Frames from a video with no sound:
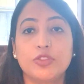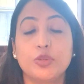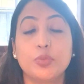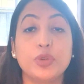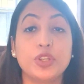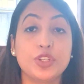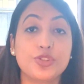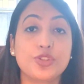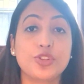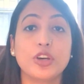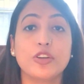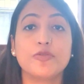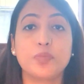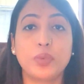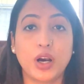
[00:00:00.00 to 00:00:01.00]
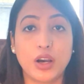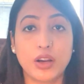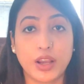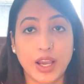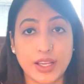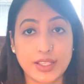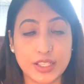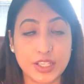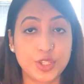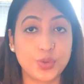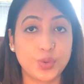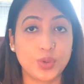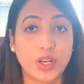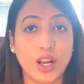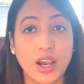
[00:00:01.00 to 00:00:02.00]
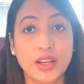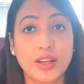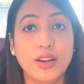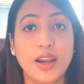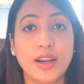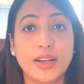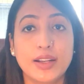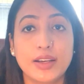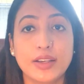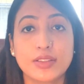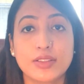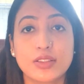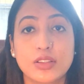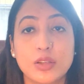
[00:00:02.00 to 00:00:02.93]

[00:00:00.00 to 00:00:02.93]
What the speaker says: The Ministry of Power has issued guidelines